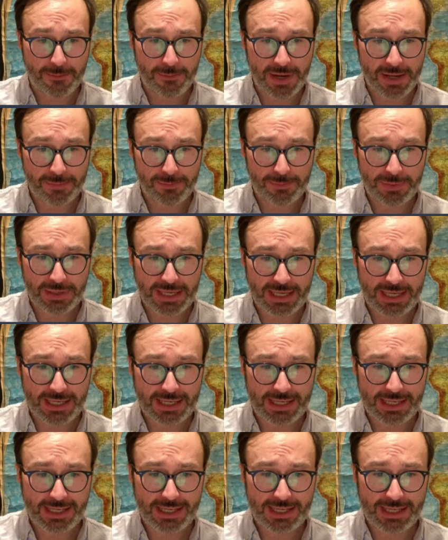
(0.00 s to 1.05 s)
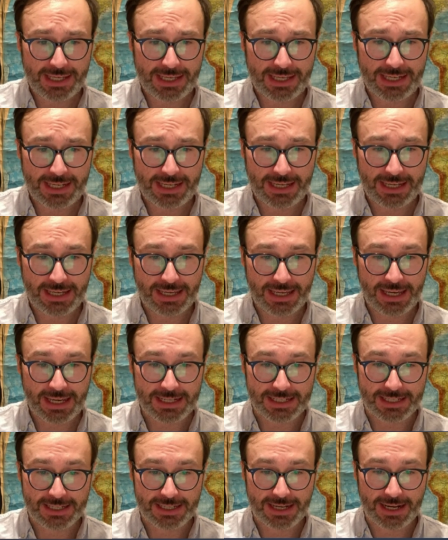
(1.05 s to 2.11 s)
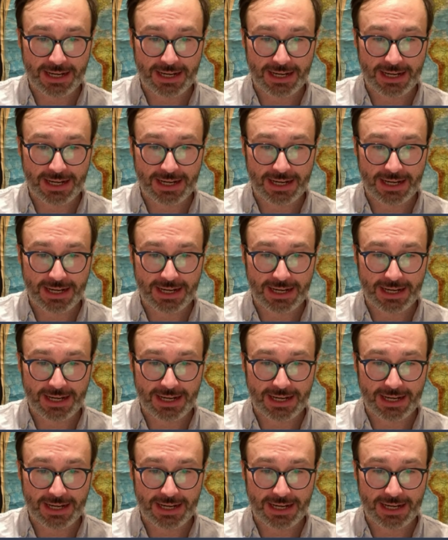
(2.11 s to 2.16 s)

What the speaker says: might be it.